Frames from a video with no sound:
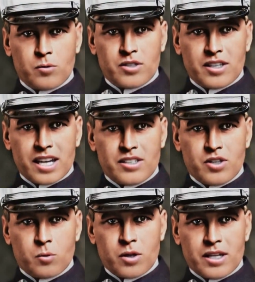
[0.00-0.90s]
Over the
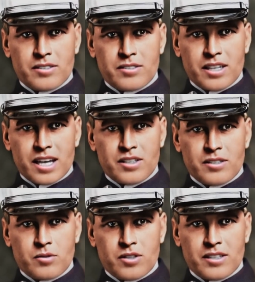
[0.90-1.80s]
next few weeks,
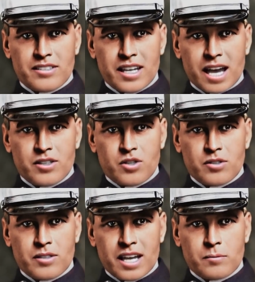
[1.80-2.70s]
including the day I
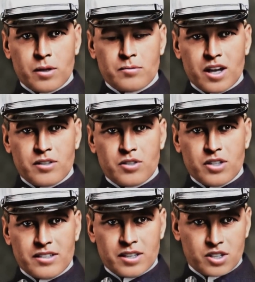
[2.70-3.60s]
turned 10, my
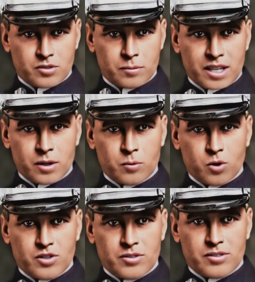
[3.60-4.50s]
father's condition became
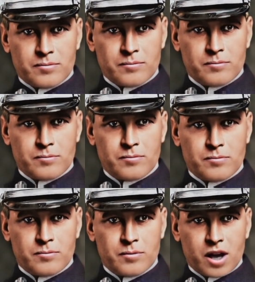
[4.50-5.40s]
worse.
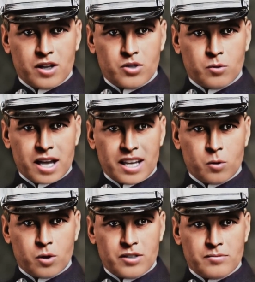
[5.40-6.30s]
On July
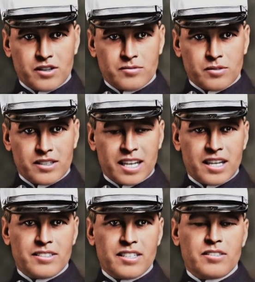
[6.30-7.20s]
25,
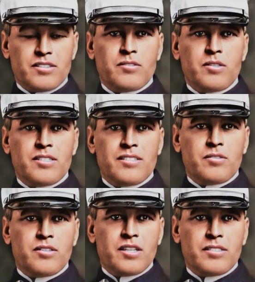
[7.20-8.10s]

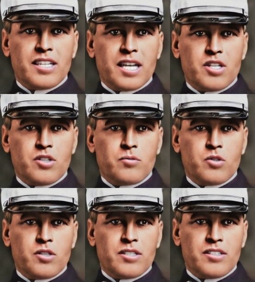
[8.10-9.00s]
1877, at the age of
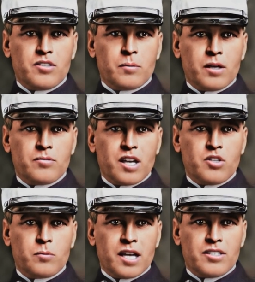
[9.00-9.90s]
37, my
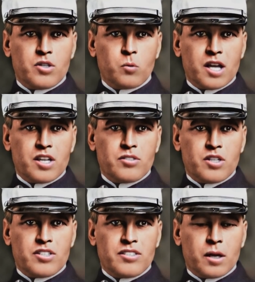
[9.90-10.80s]
father passed away of
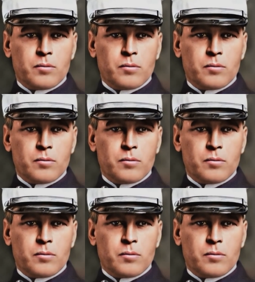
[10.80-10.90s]
lung